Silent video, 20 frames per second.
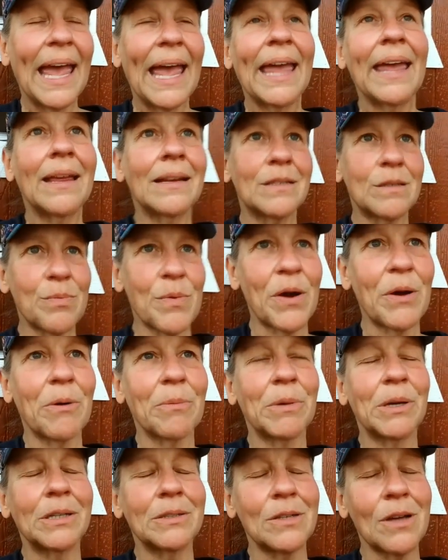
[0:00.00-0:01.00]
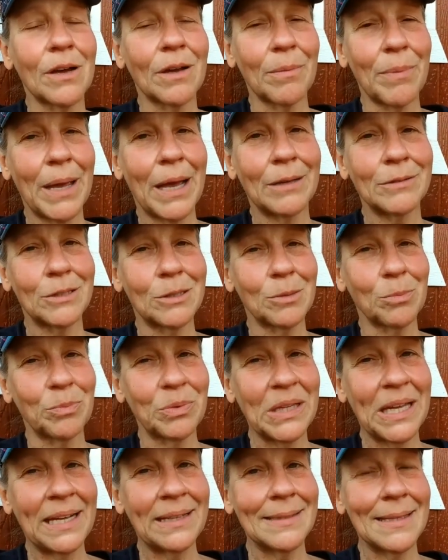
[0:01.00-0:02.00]
And tomorrow I'm going to talk about some
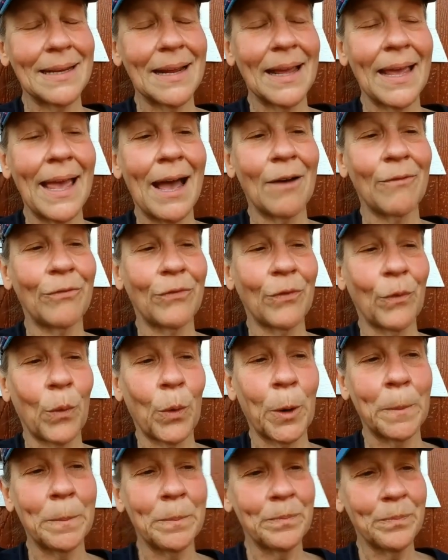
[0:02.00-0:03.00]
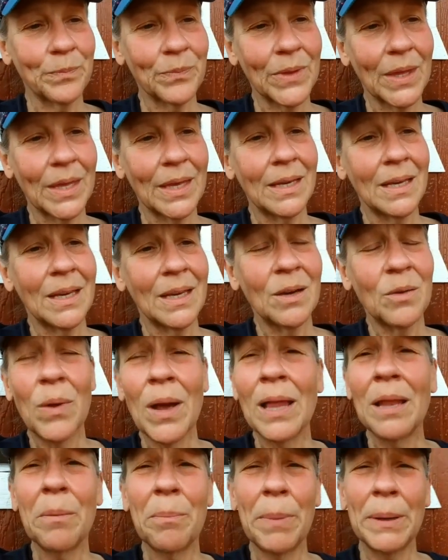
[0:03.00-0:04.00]
plans that I have for,
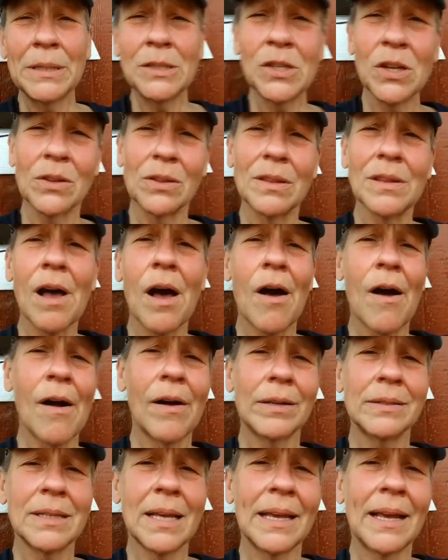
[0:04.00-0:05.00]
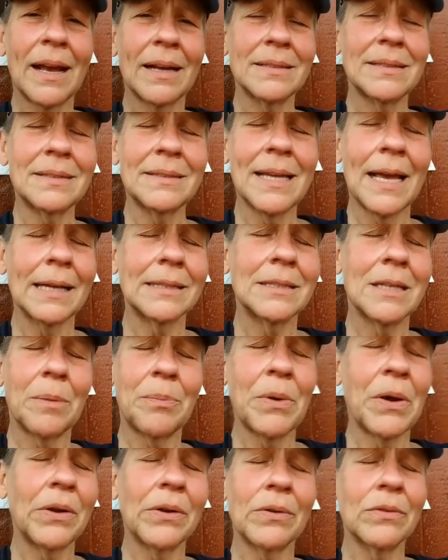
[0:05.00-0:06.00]
well, a bunch of logs I got stacked
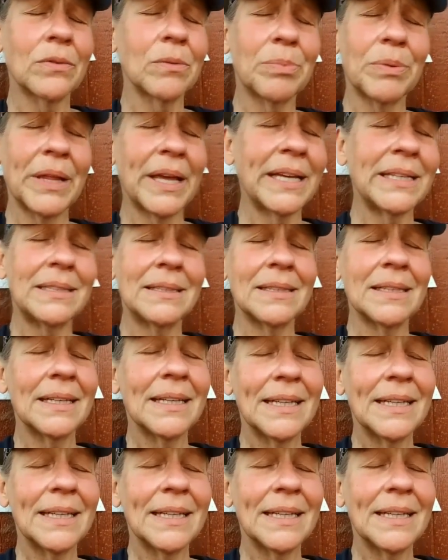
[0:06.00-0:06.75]
up all over the place.